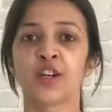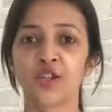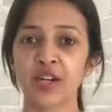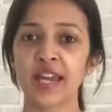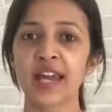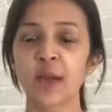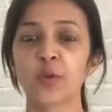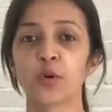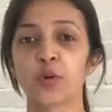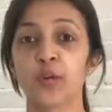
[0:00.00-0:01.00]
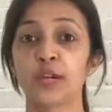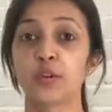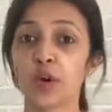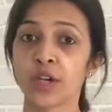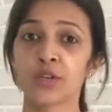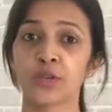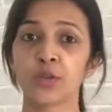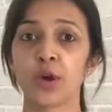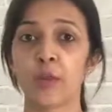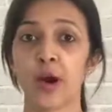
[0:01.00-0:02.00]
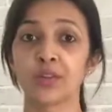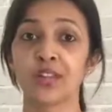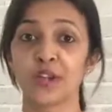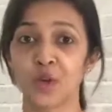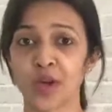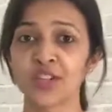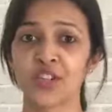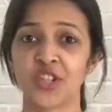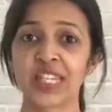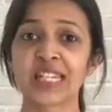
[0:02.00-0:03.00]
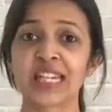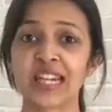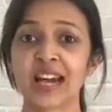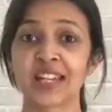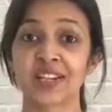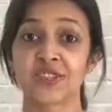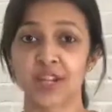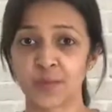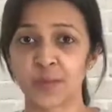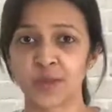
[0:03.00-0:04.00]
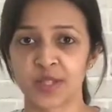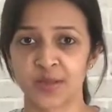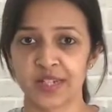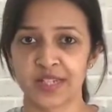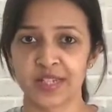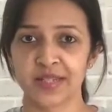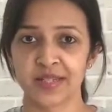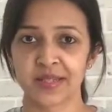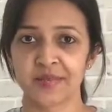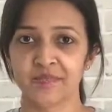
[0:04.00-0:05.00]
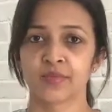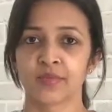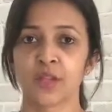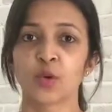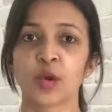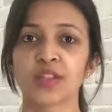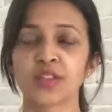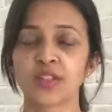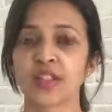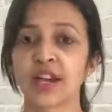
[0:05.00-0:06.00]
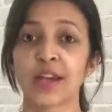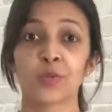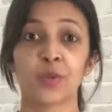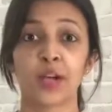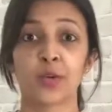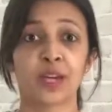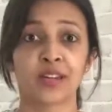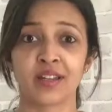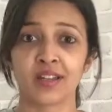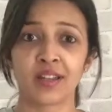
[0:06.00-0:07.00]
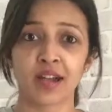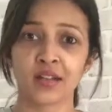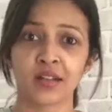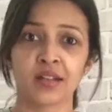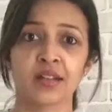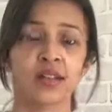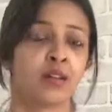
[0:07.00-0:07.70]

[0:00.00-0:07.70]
Today I'm going to be talking to you about the questions regarding responsibilities. The questions are like, where do I get started?